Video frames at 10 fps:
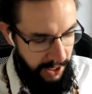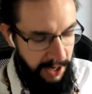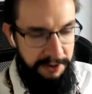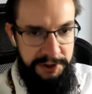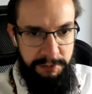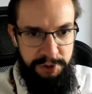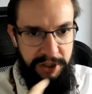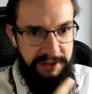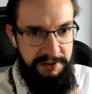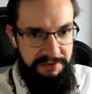our
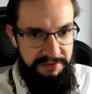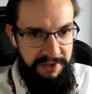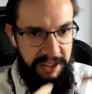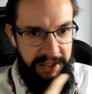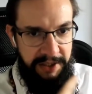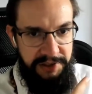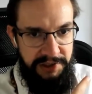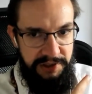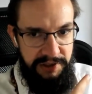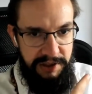subjective
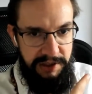feelings